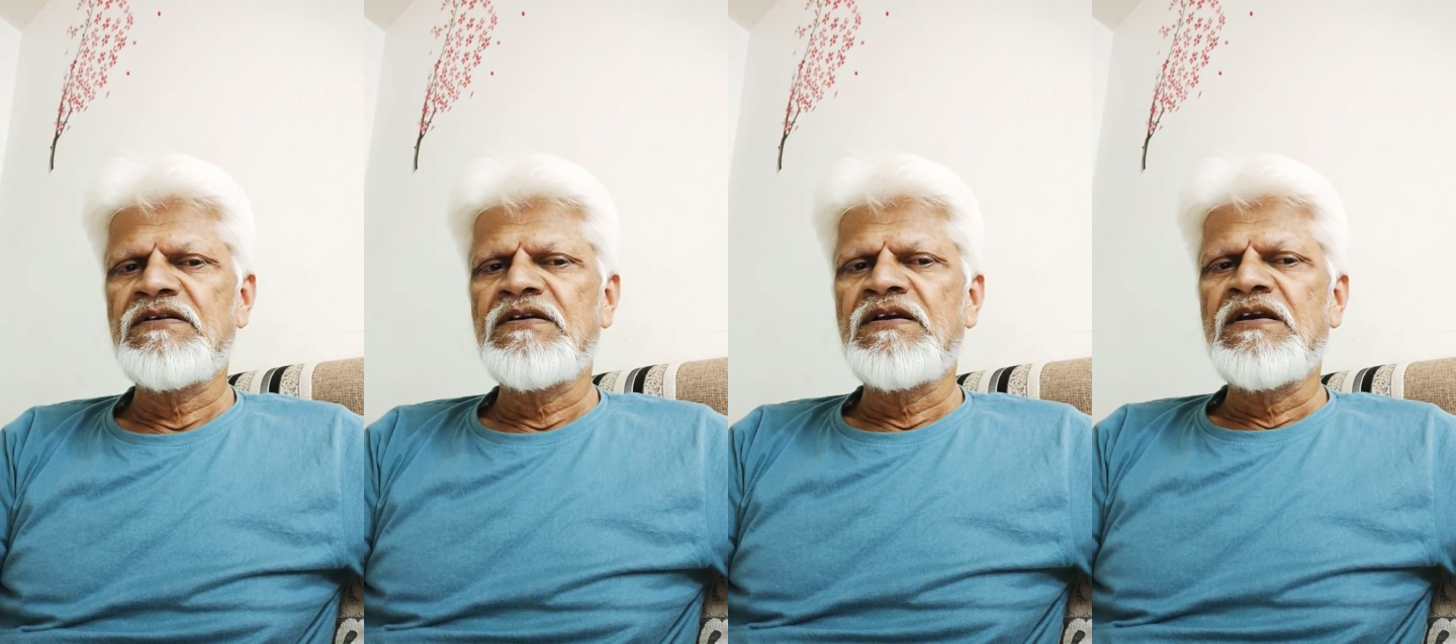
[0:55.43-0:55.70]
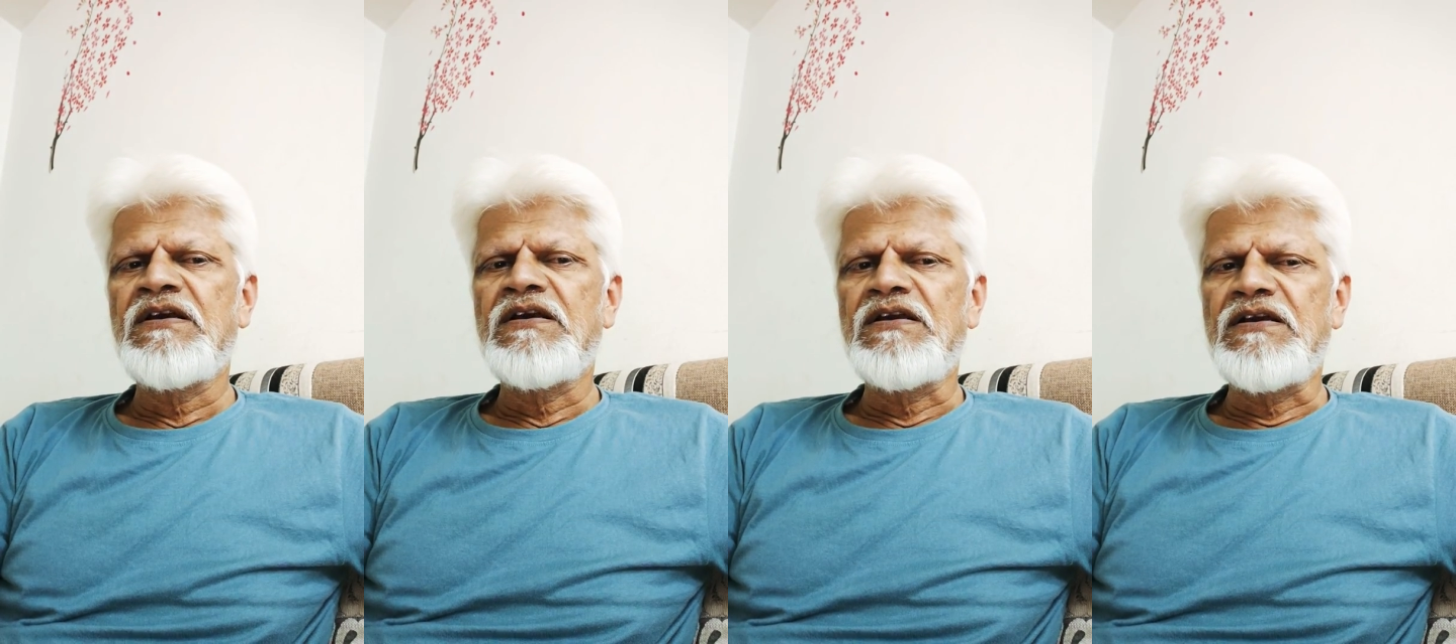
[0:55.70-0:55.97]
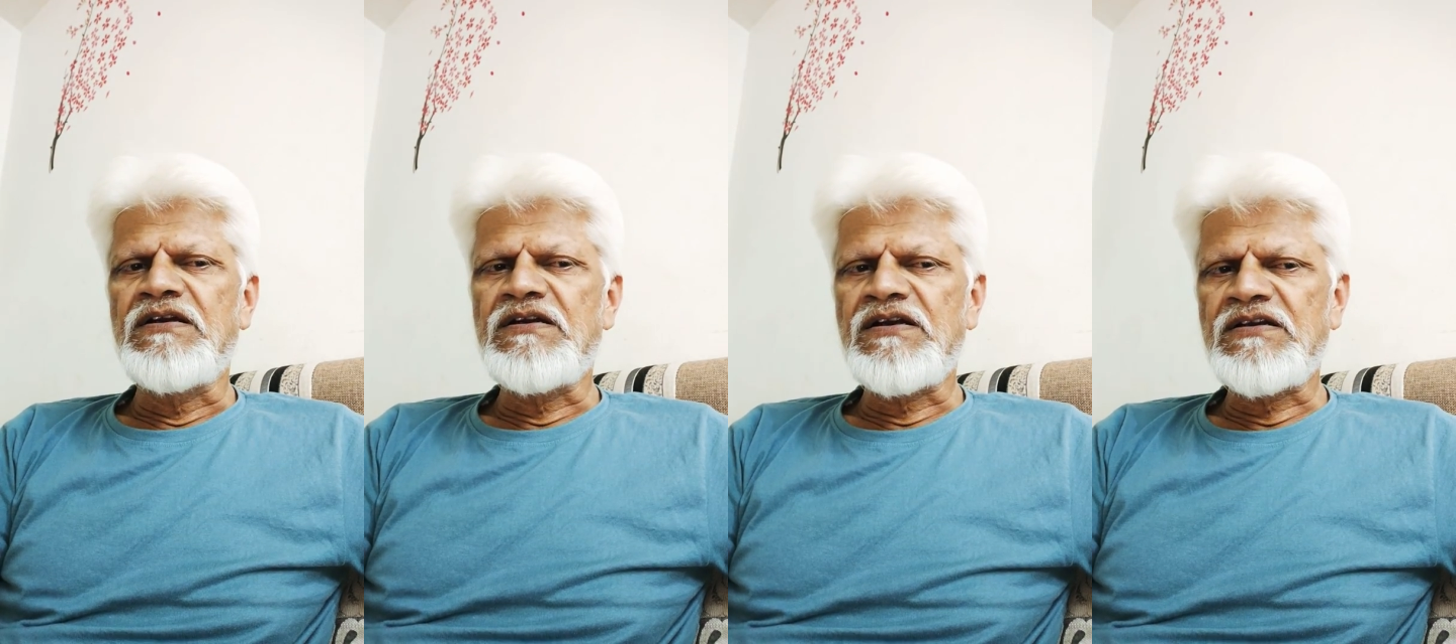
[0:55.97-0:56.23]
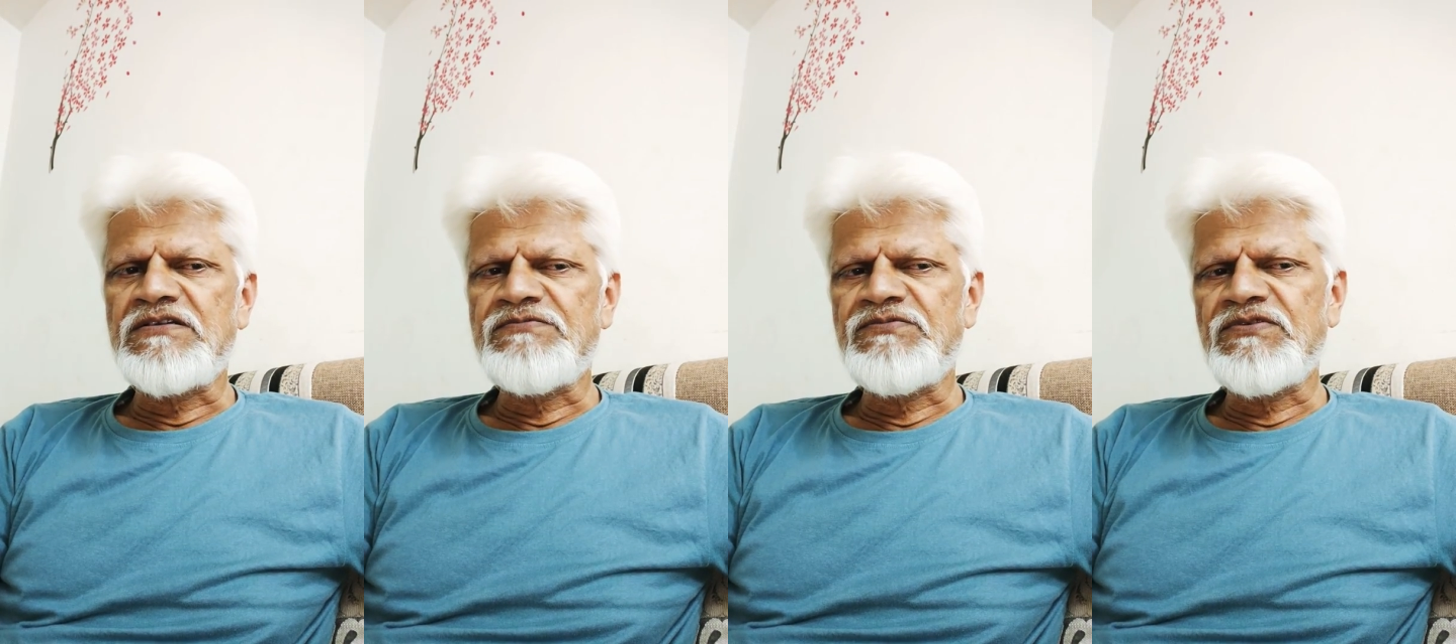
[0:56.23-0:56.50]
Air
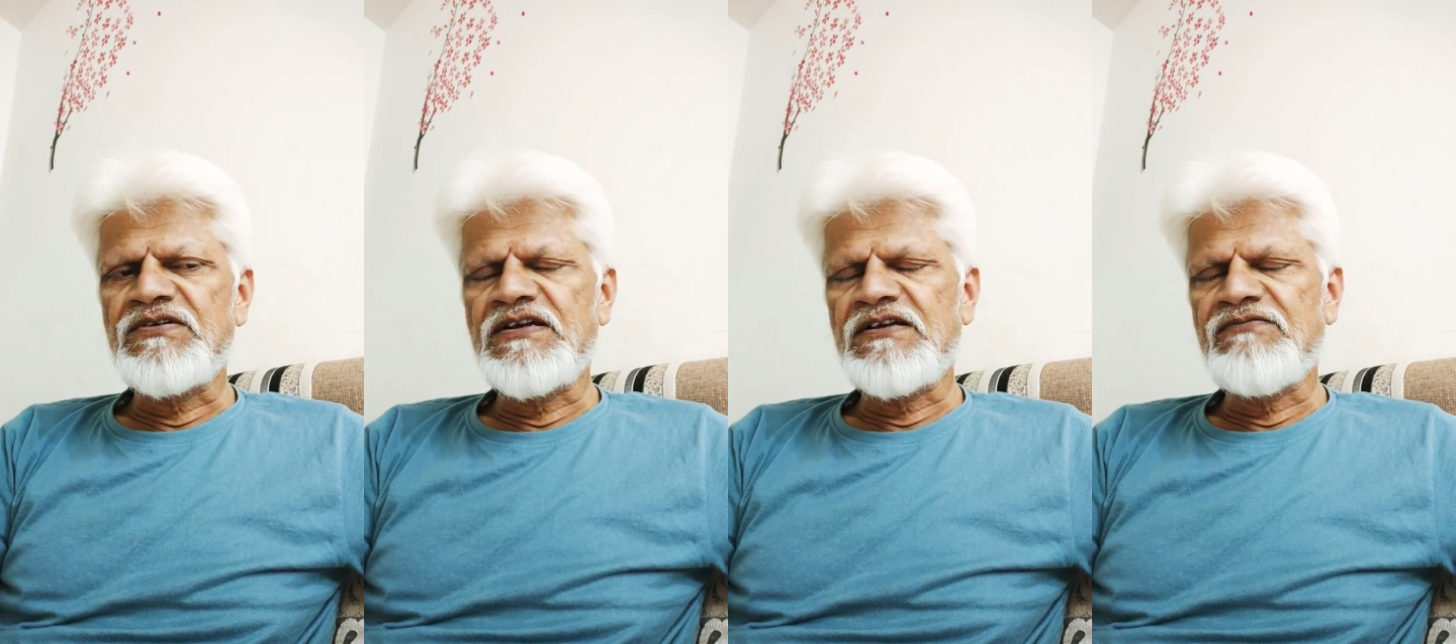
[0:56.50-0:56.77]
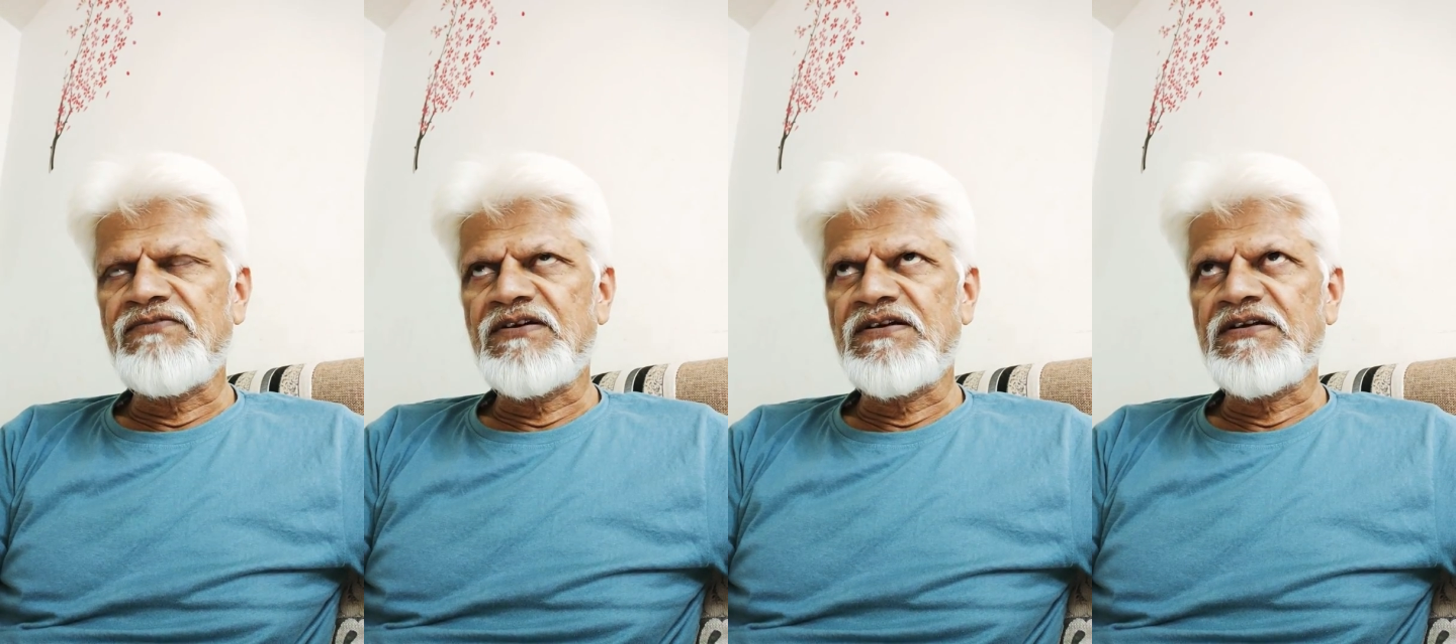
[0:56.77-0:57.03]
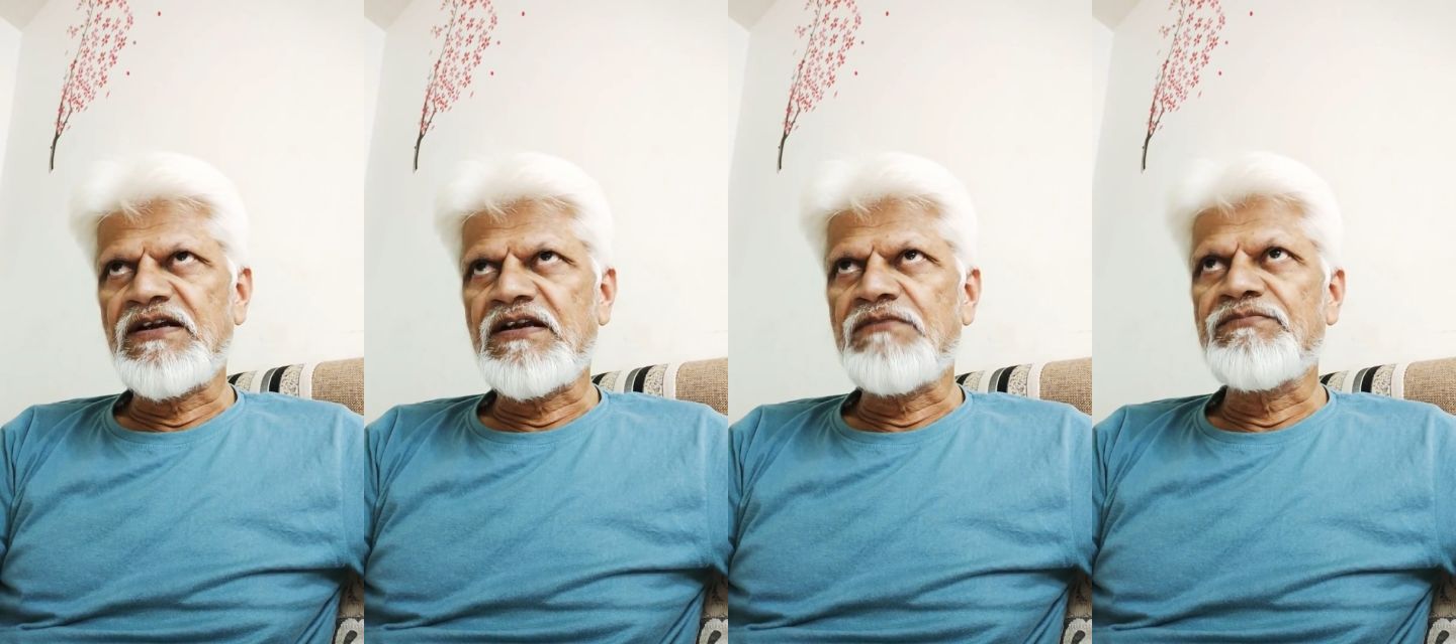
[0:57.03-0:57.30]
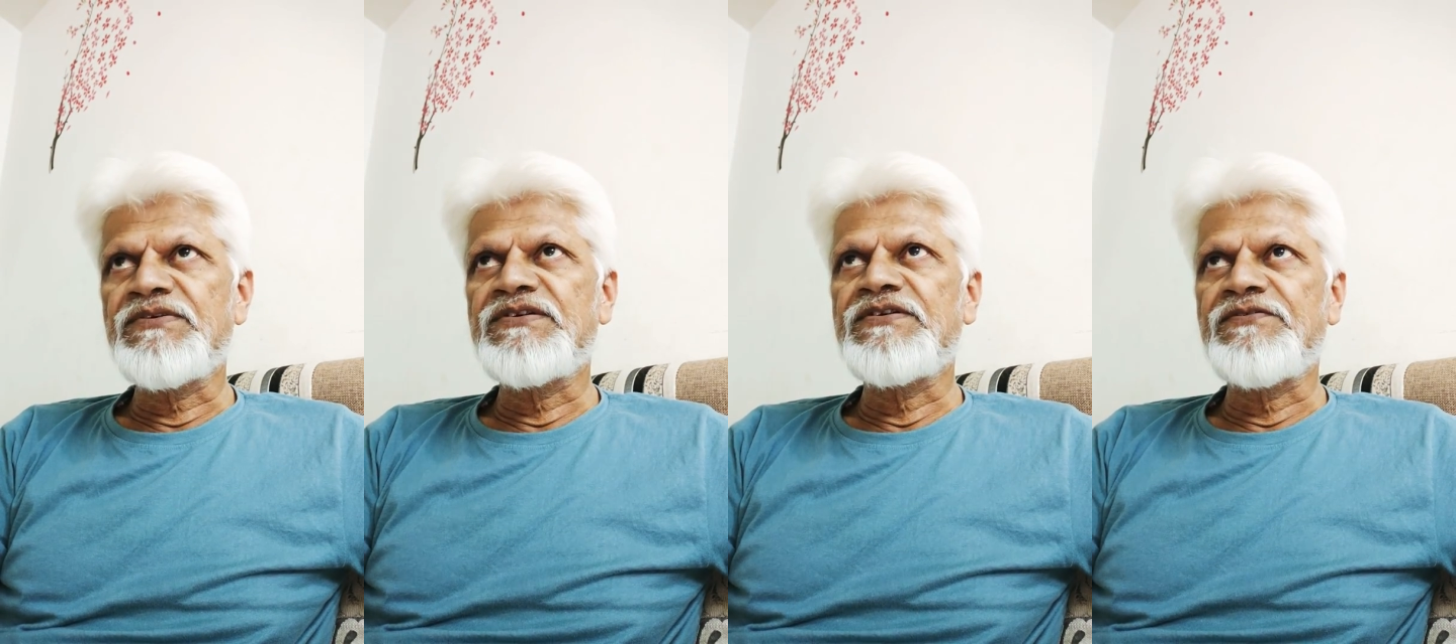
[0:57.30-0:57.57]
transport network can
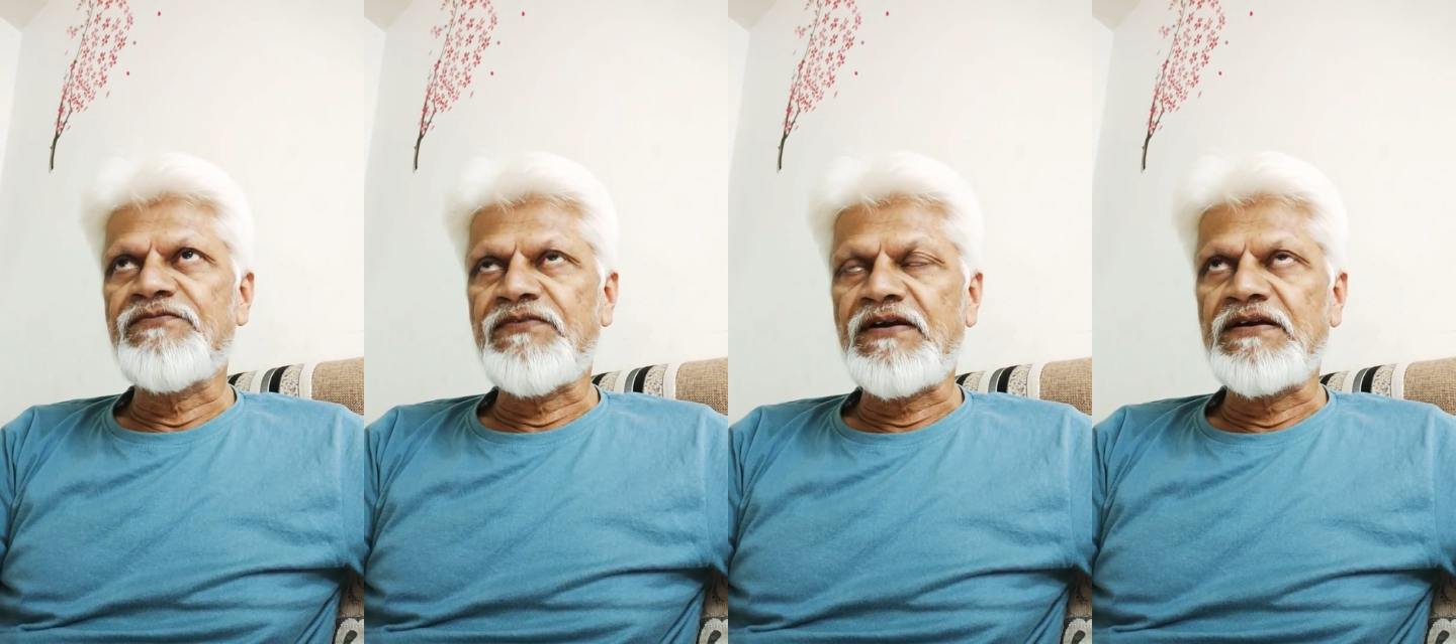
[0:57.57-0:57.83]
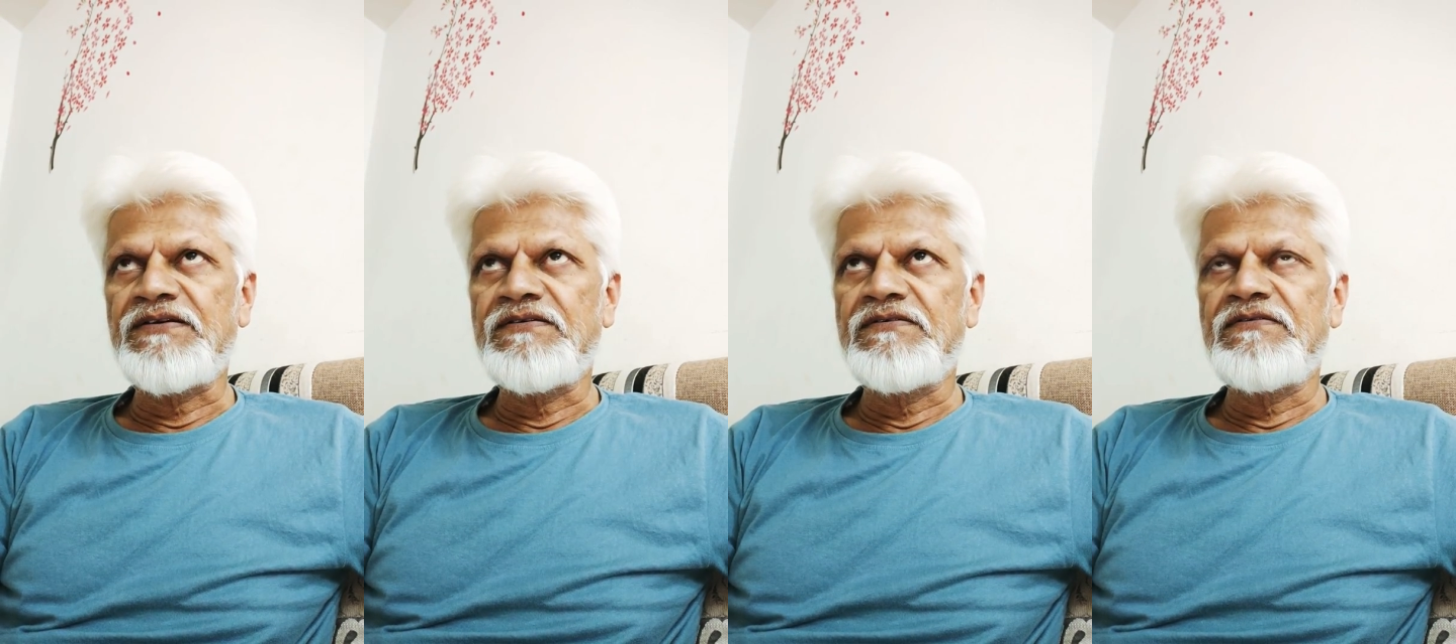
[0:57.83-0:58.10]
be defined